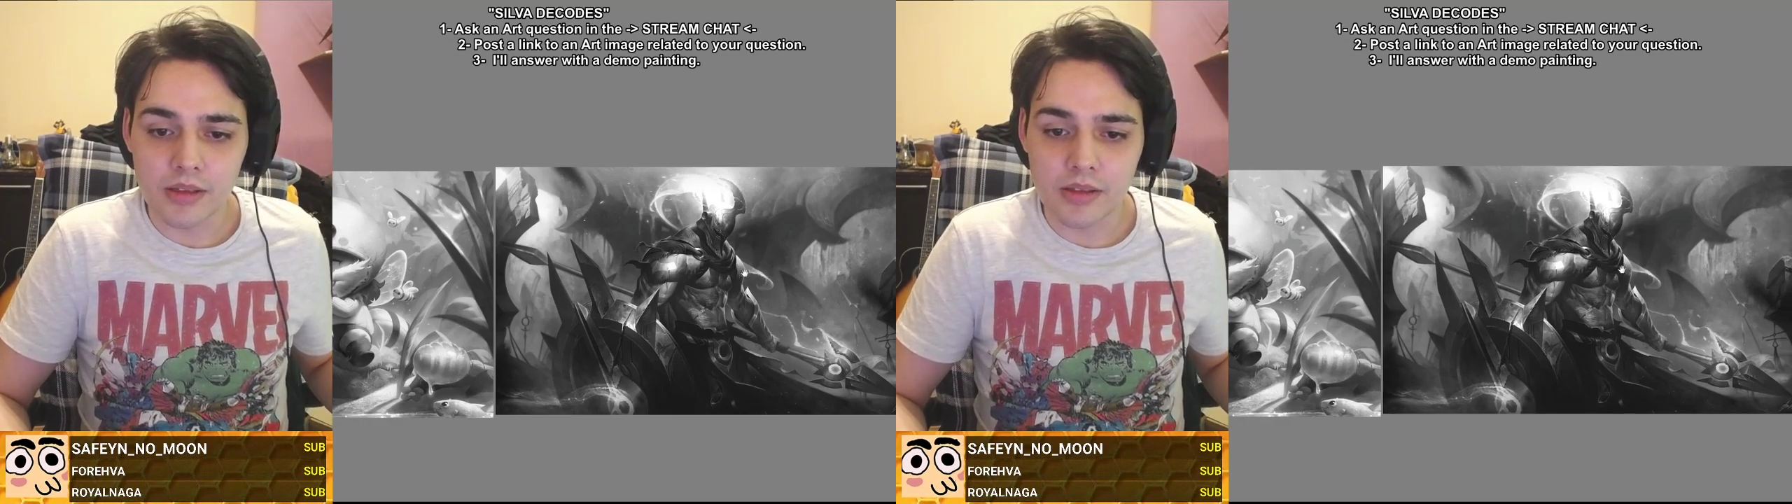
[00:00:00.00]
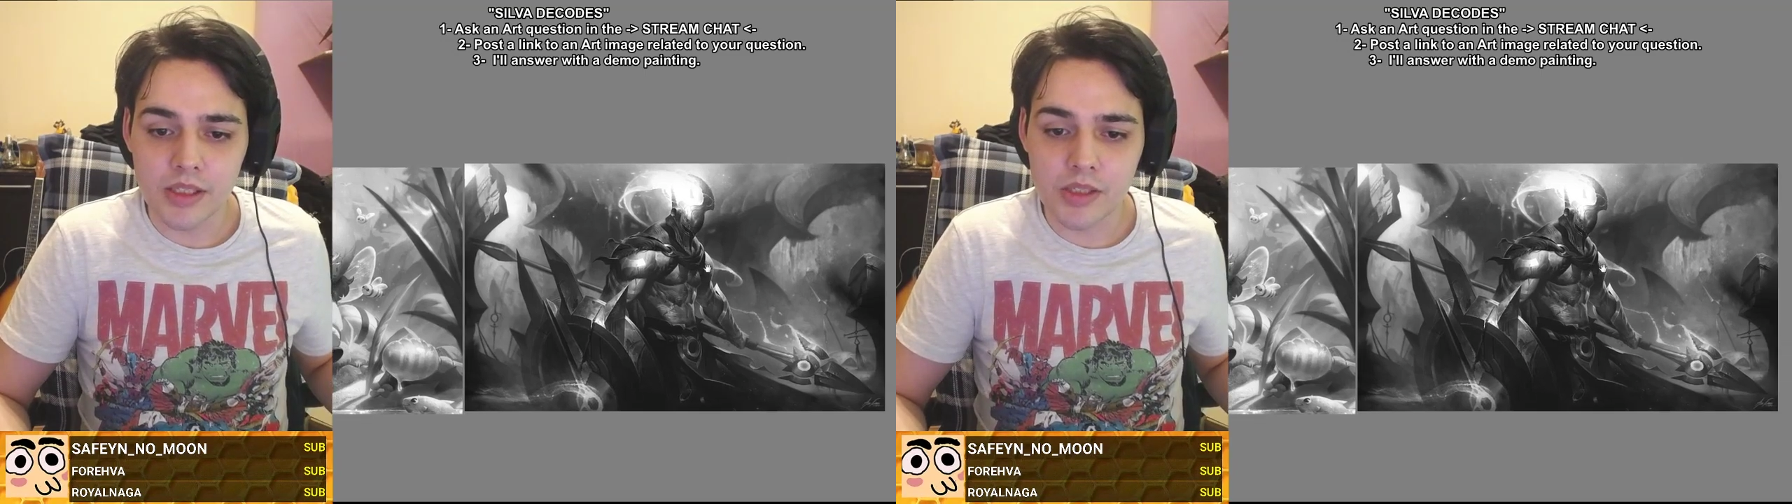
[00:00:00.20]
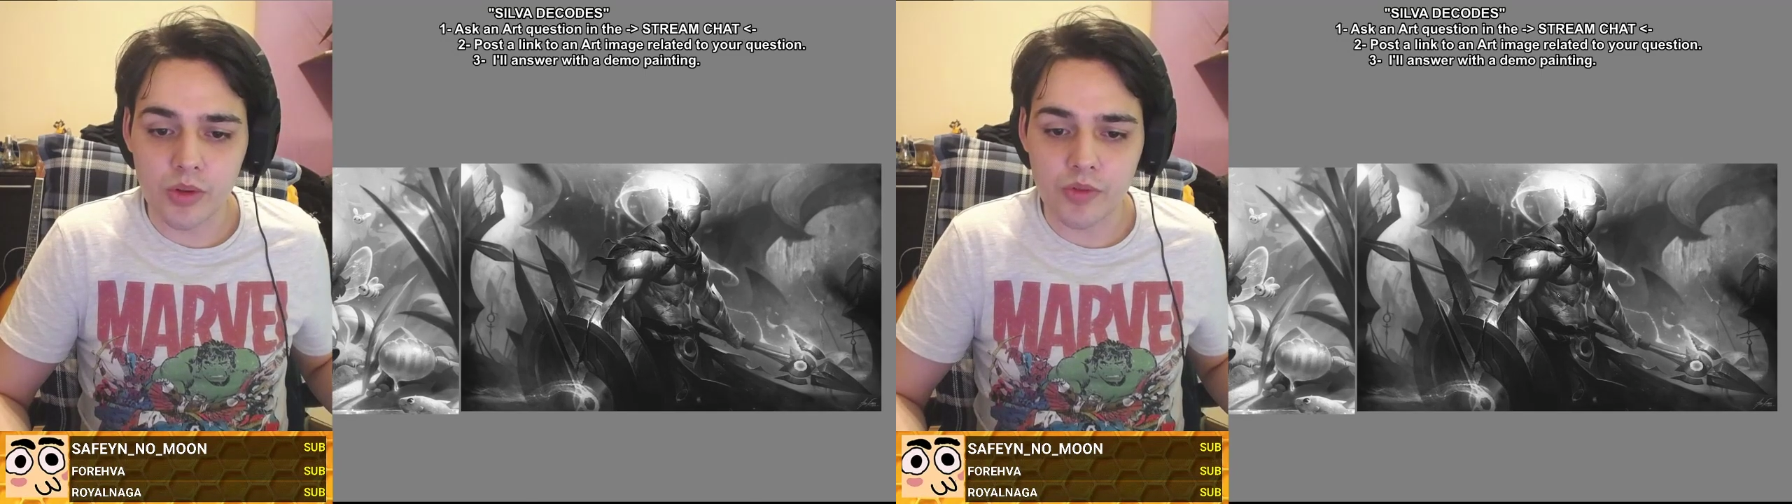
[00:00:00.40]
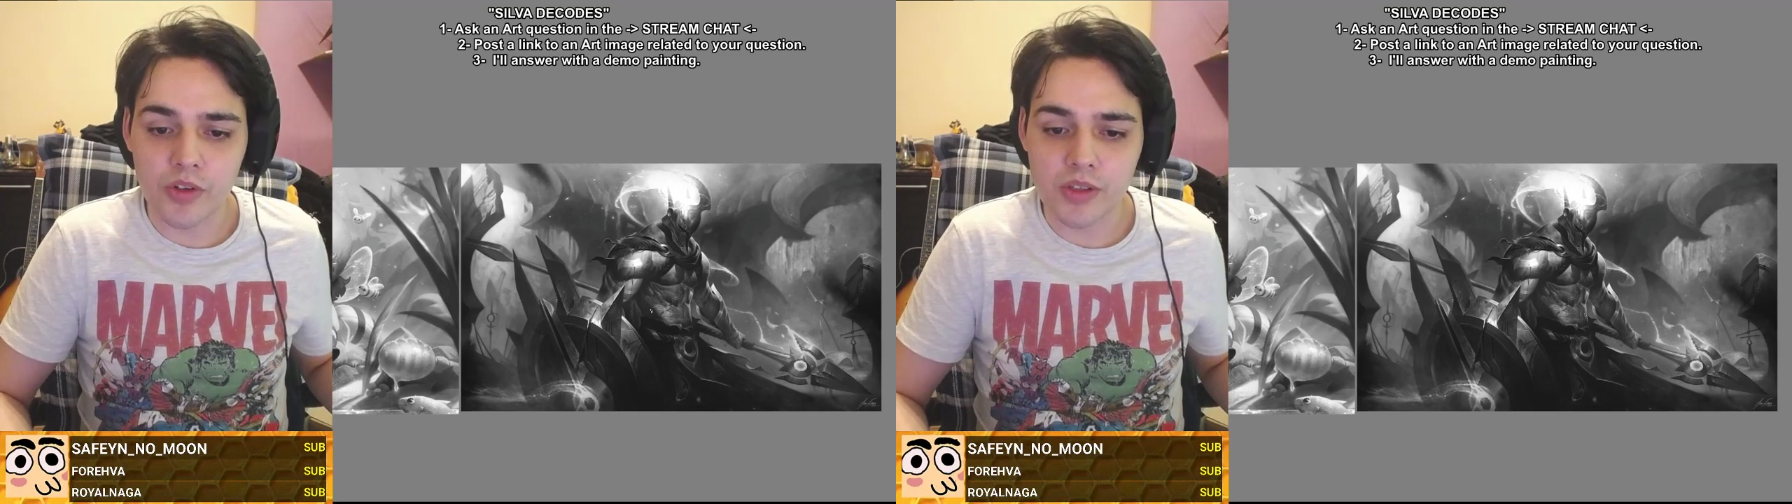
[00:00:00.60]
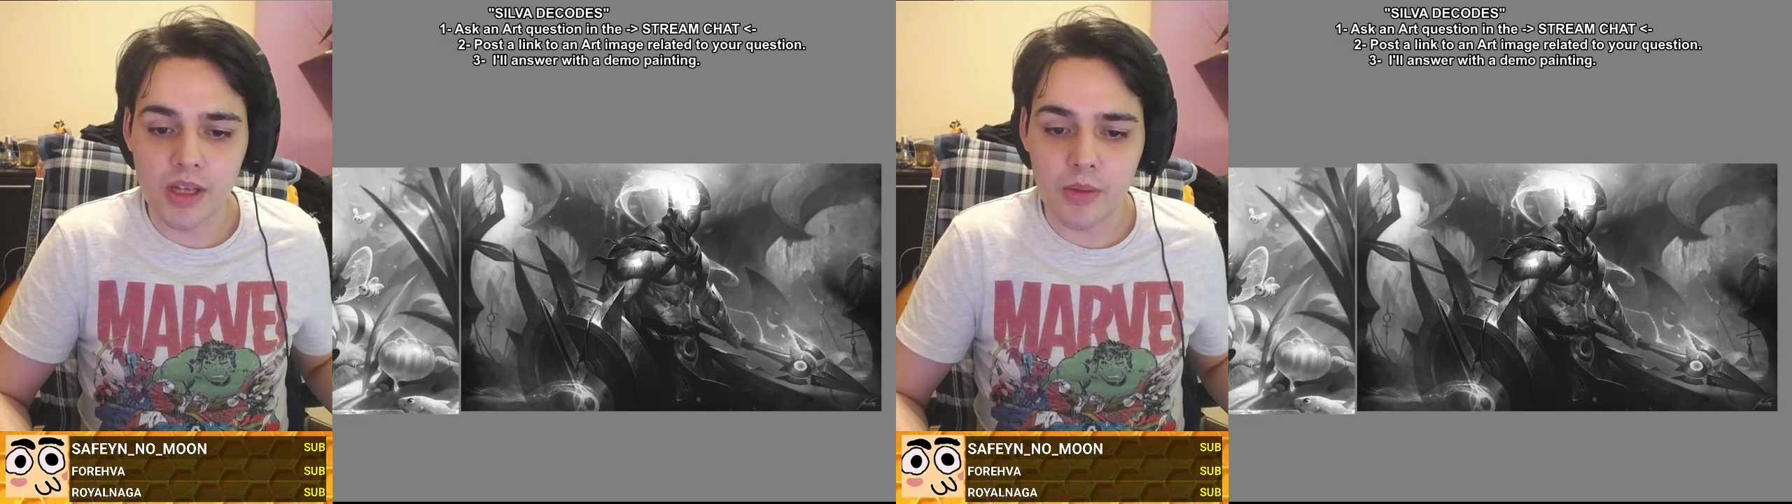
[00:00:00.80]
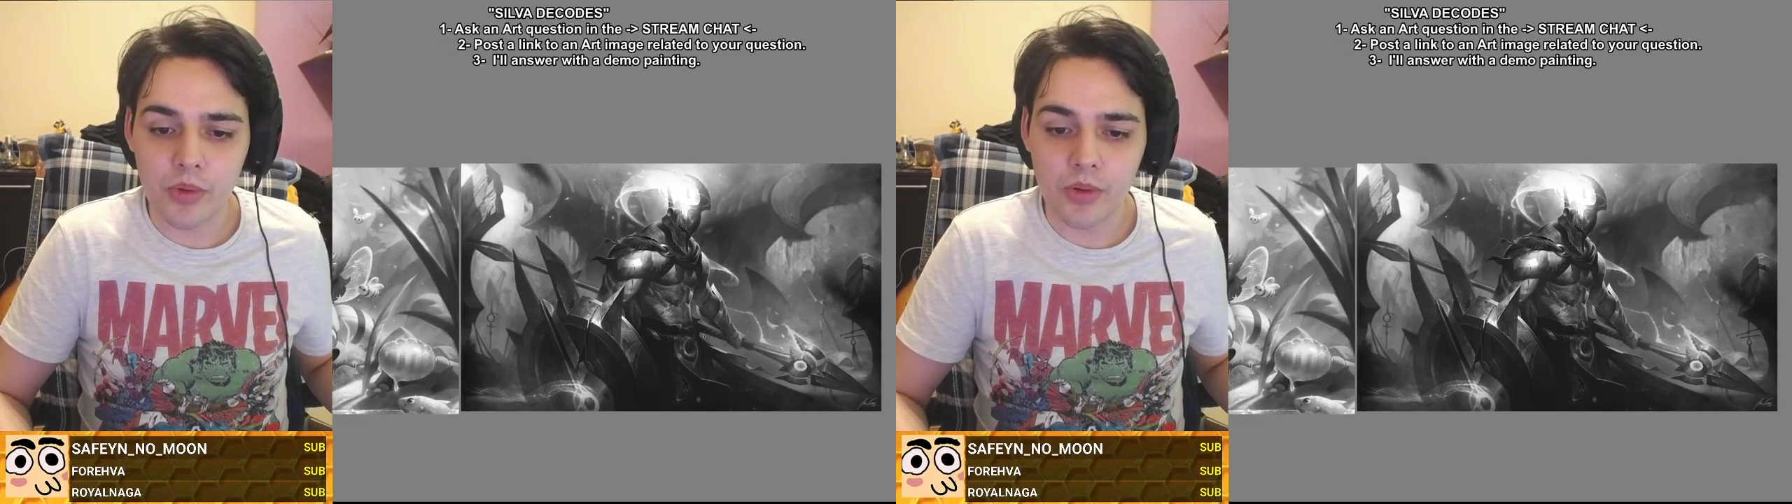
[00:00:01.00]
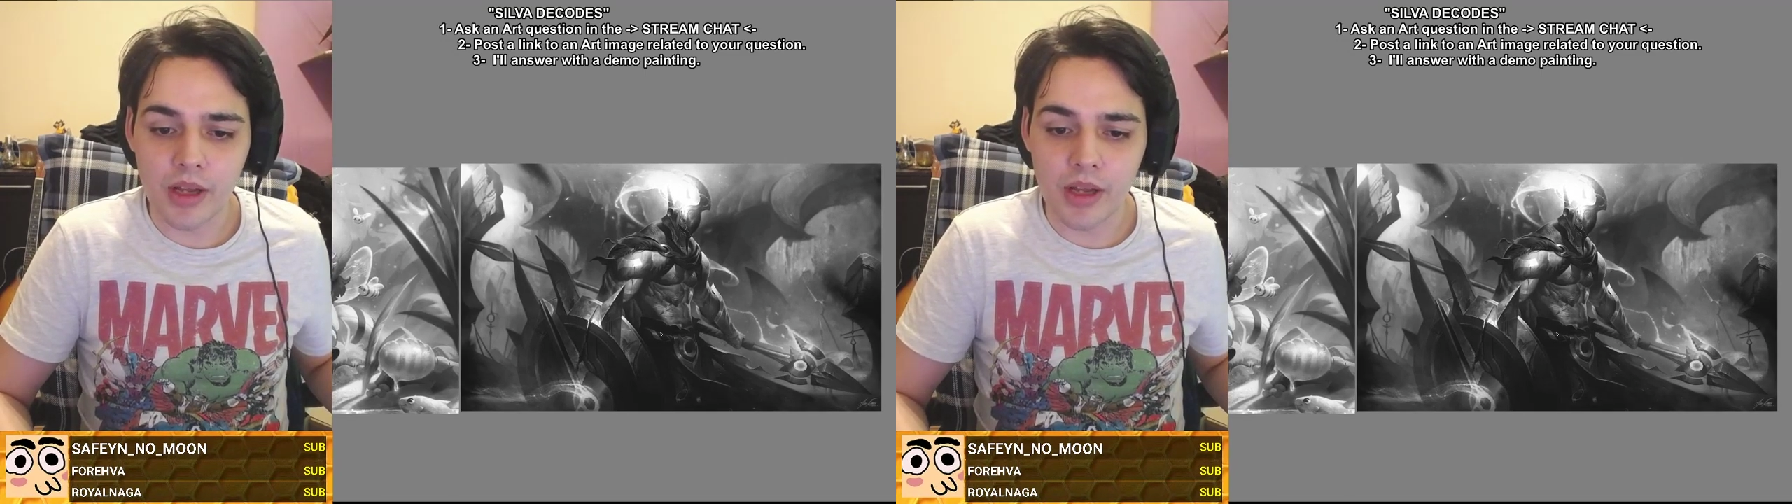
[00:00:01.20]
this one for example,